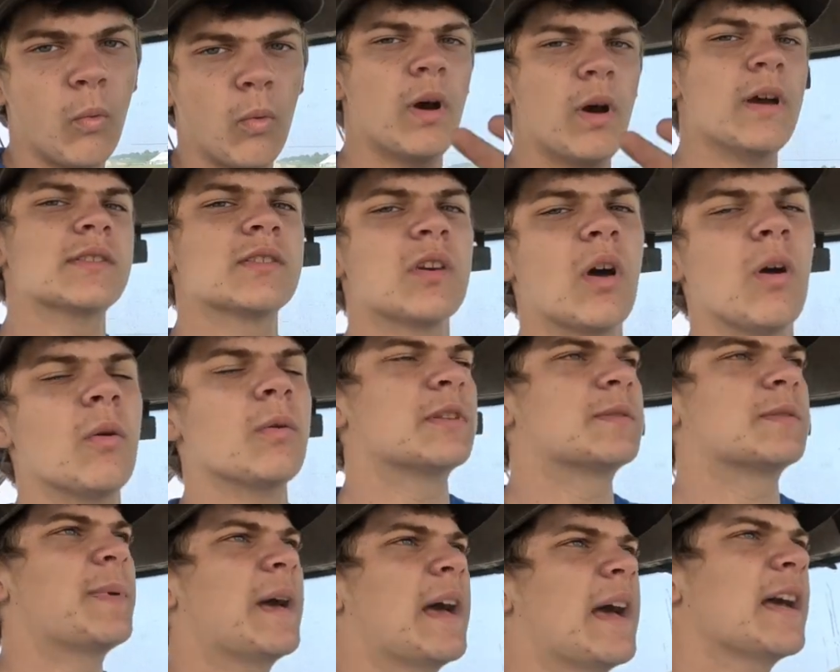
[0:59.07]
was
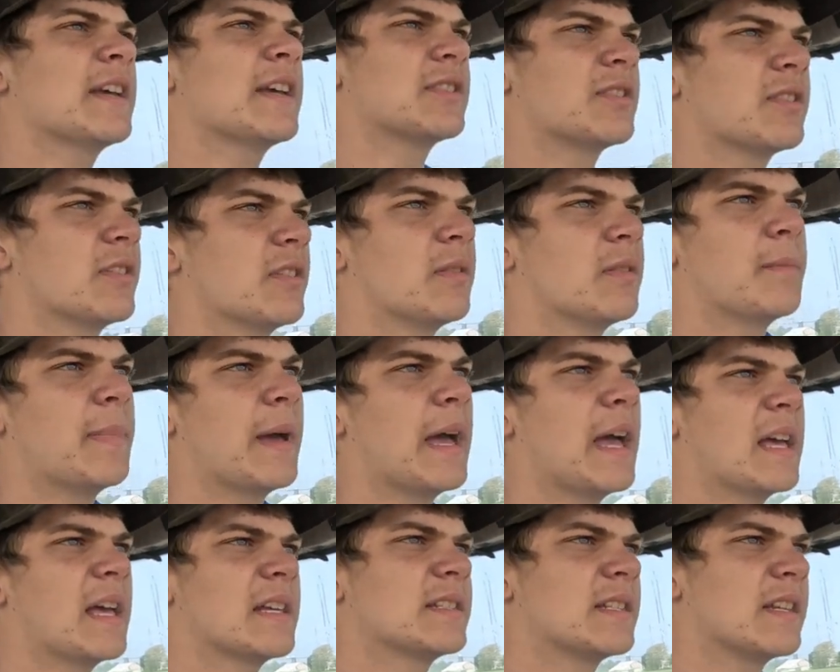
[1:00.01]
always pasture in the
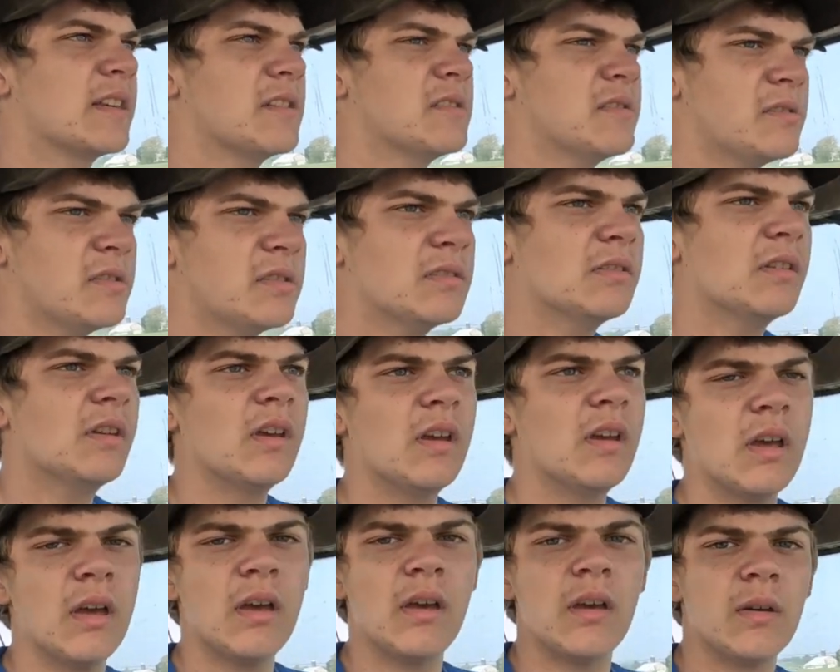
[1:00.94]
past years.
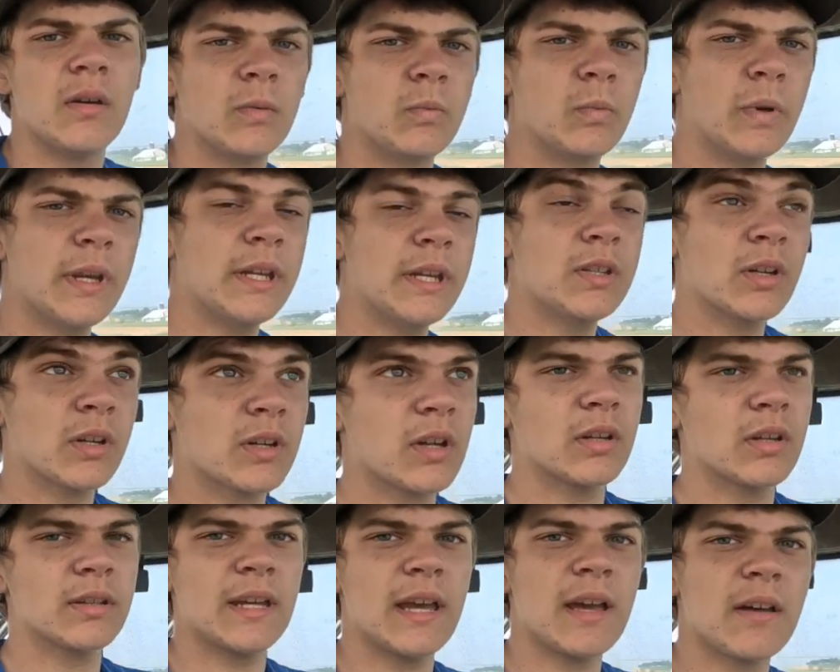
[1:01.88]
We took
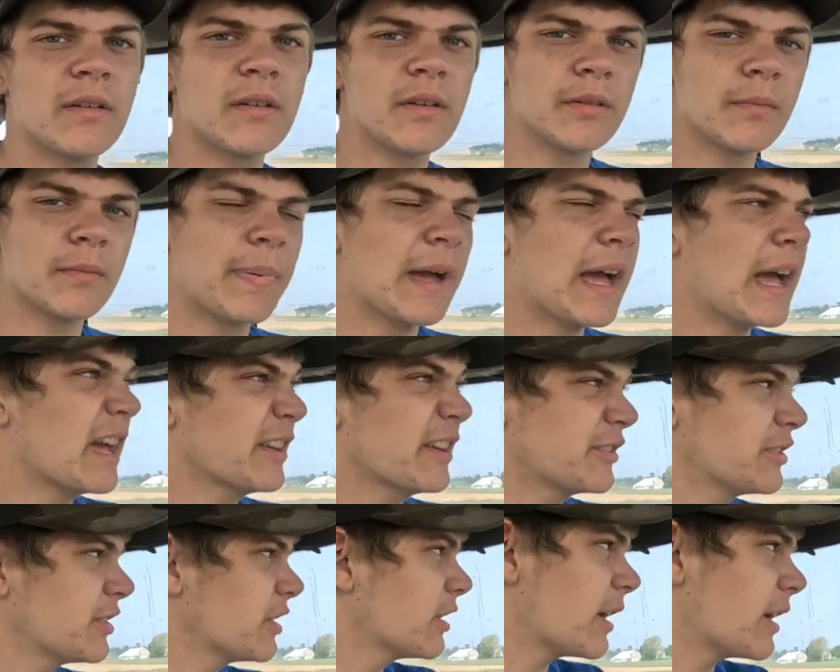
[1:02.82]
up down all the
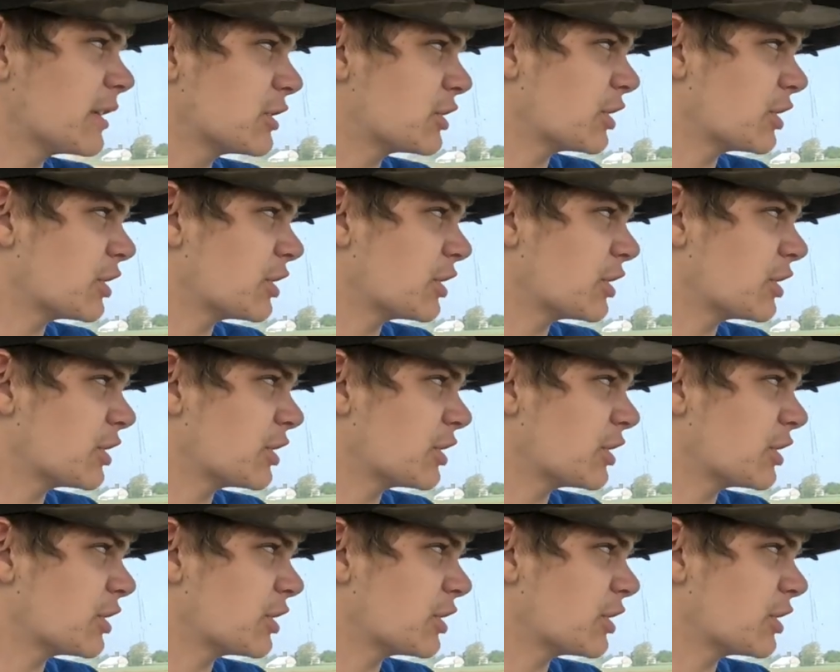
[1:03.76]
pasture and